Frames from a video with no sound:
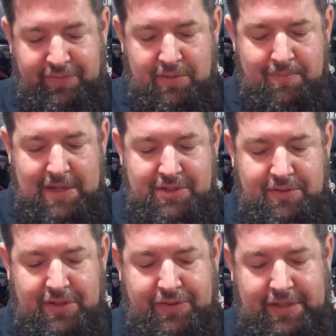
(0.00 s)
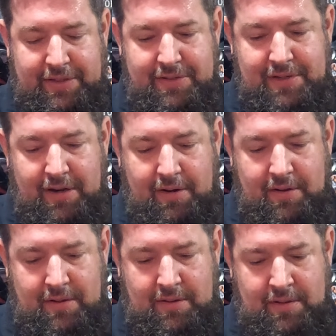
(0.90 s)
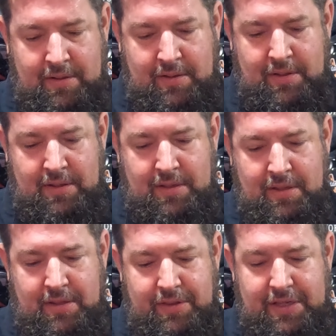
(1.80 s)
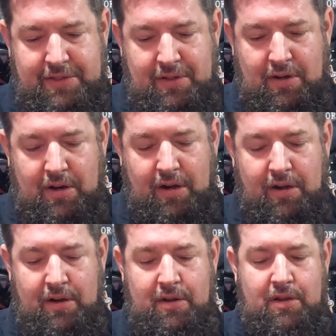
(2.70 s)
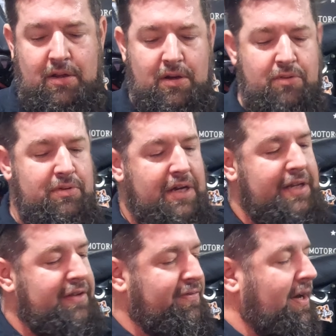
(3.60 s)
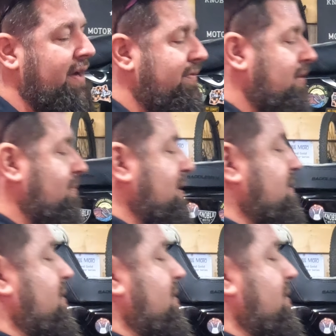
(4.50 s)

if you measure the thickness here, these are 0.95. I'm going